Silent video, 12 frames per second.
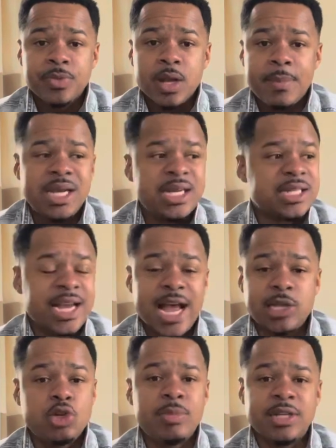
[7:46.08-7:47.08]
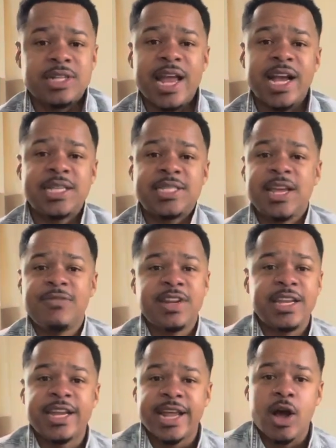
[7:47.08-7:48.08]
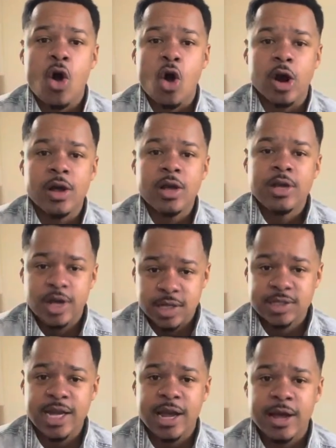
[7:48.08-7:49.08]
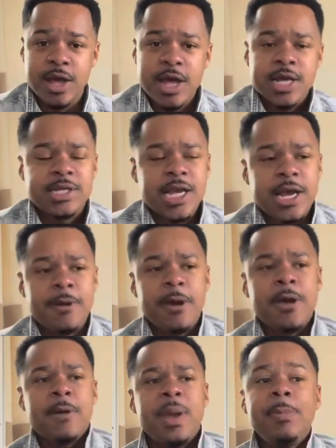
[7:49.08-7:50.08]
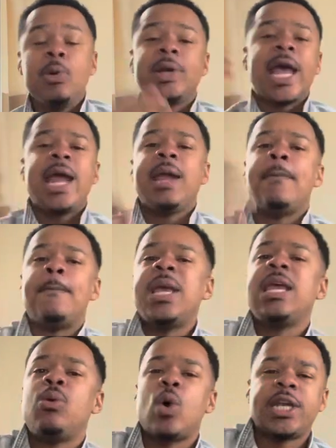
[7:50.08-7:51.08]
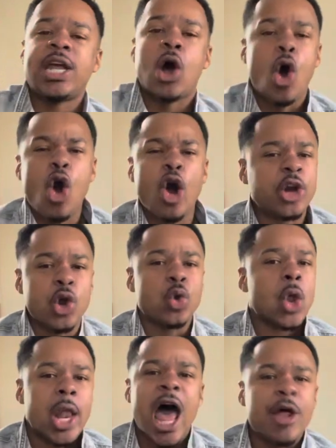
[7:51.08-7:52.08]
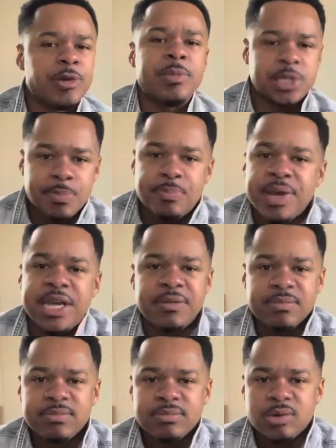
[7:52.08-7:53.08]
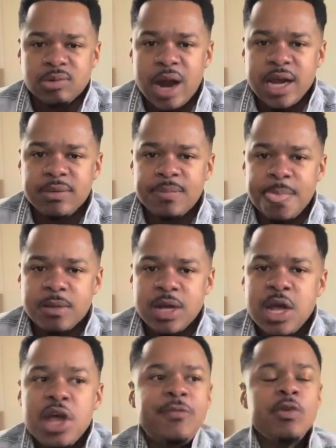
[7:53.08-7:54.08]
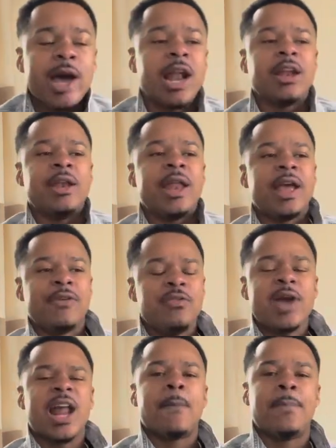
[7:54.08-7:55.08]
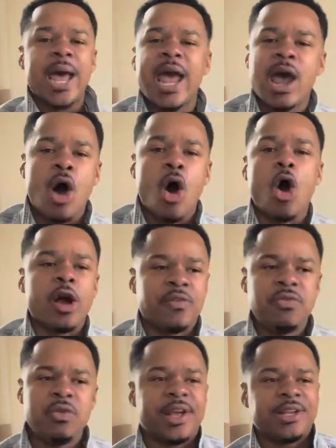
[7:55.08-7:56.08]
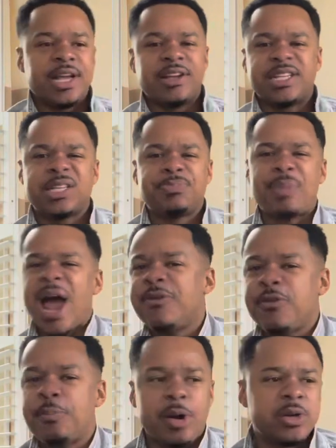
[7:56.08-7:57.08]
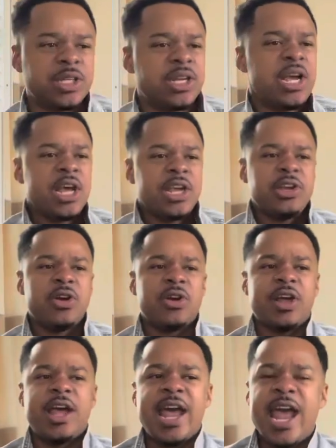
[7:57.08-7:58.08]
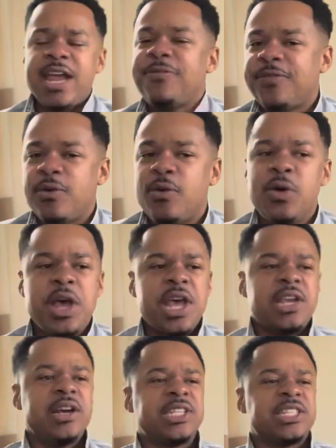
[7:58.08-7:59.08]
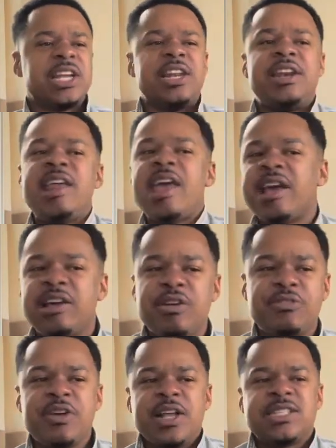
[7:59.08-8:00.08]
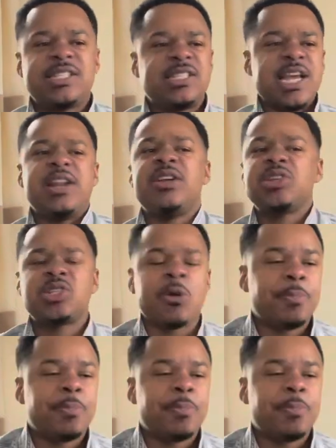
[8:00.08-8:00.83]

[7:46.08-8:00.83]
because they got too much negativity in their heart. You understand? See, people can't be what their heart don't allow them to be, right? If you got a if you got a bad heart, if you a spiteful person, you're hateful, you're just a negative, sinister